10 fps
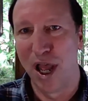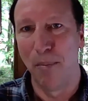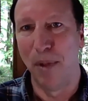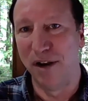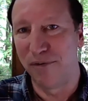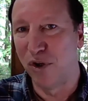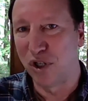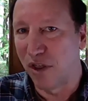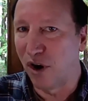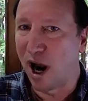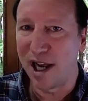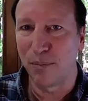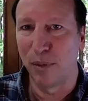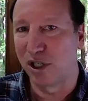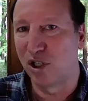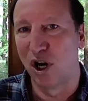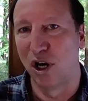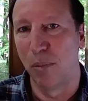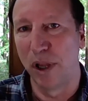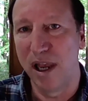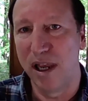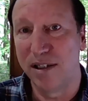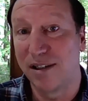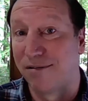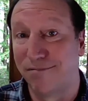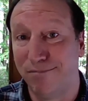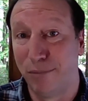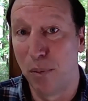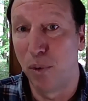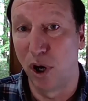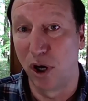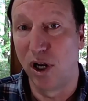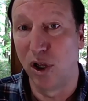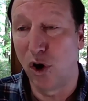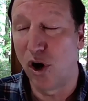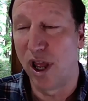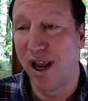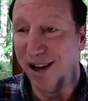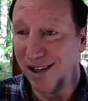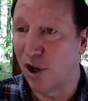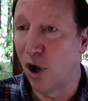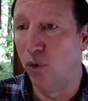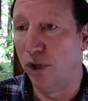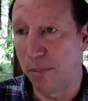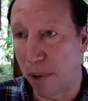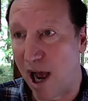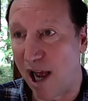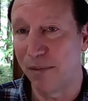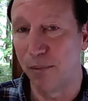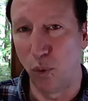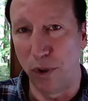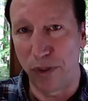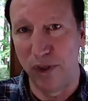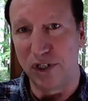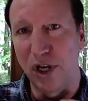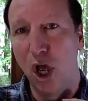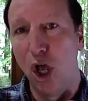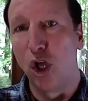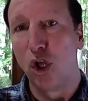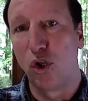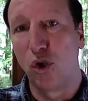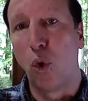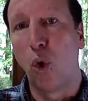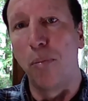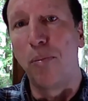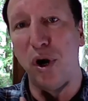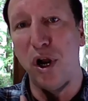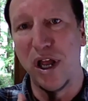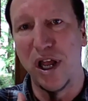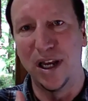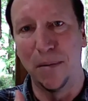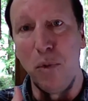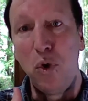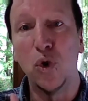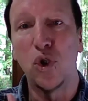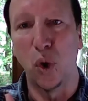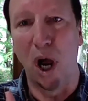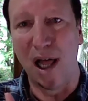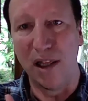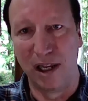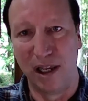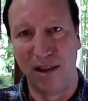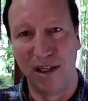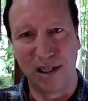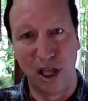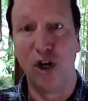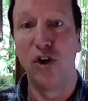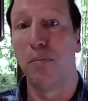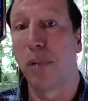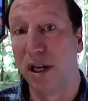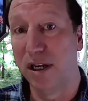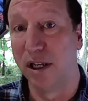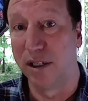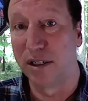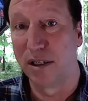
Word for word: that if those other aspects aren't in place, people aren't going to learn it. And it's only possible with this corporate mutuality, this interdependence